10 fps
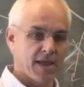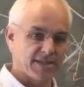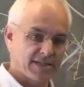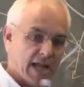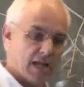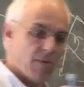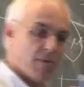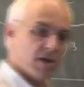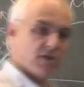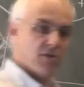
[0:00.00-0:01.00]
That's exactly
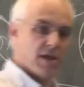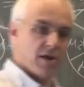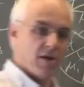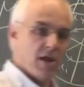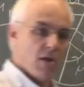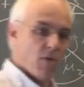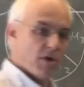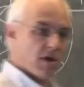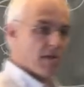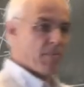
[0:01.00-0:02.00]
what we're going to do here. We're
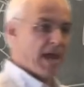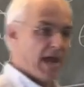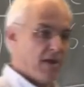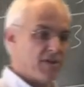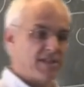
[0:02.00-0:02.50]
going to compare